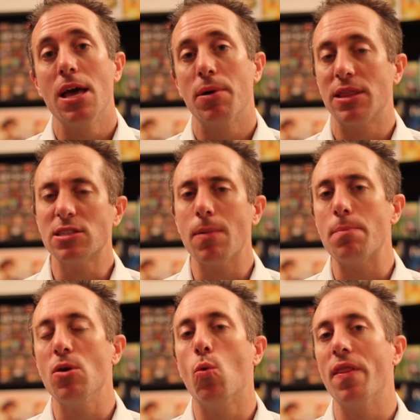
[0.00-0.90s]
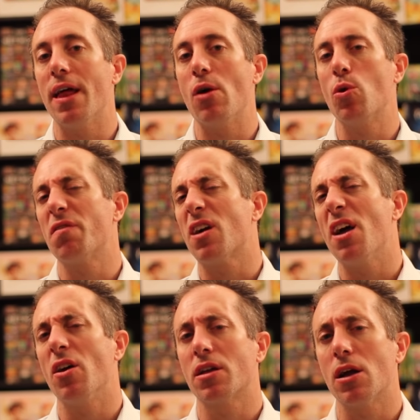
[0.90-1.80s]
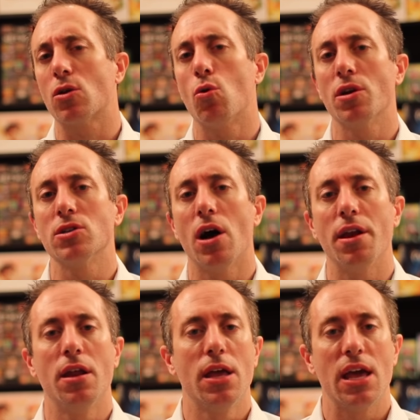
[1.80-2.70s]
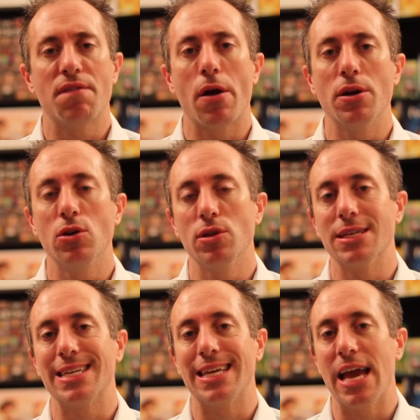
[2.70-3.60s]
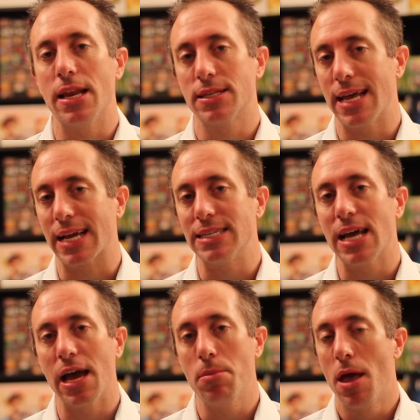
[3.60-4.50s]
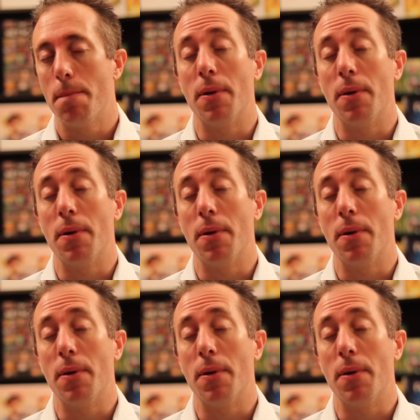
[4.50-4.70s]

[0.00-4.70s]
But this might be one that I would have cut corners on if I were doing this again a second time.